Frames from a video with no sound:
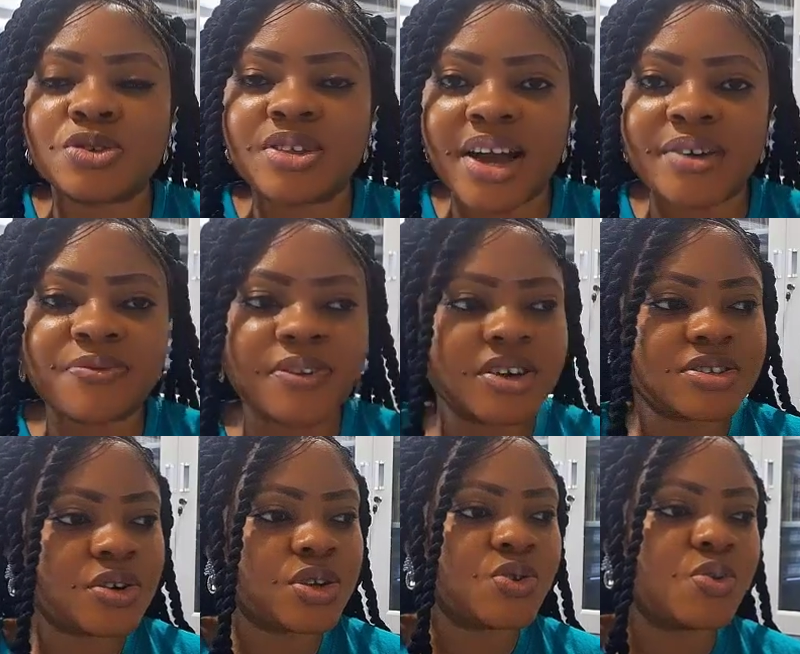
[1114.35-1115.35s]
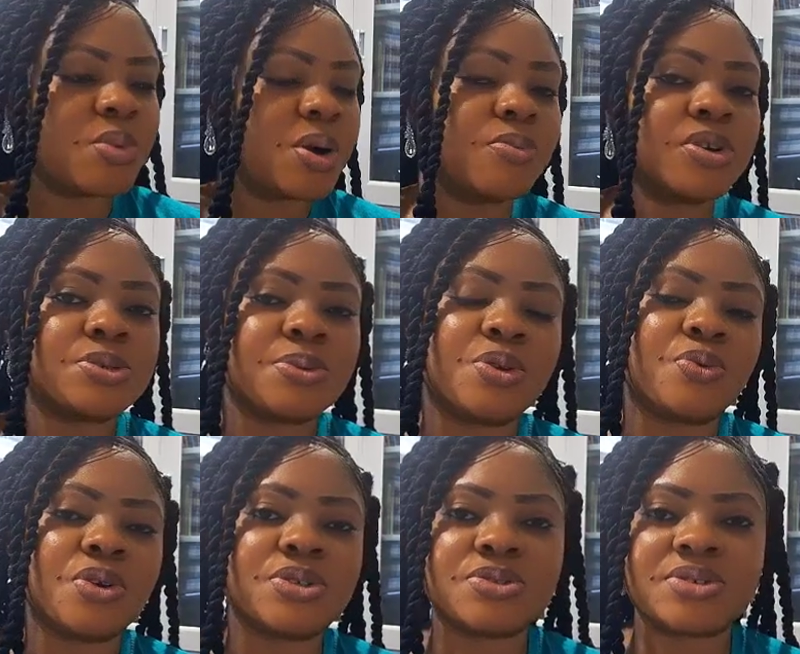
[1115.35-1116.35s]
to die first or the woman must be the
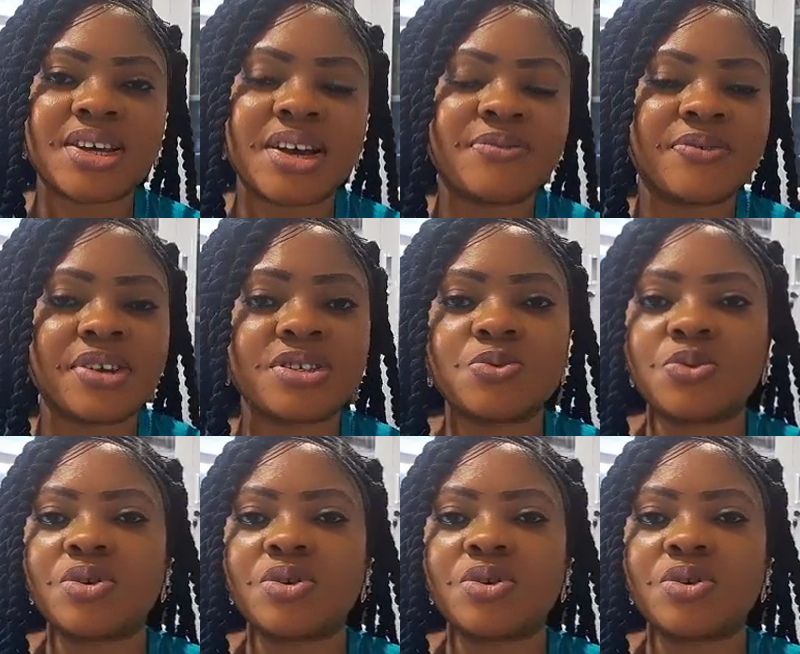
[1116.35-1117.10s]
one to die first?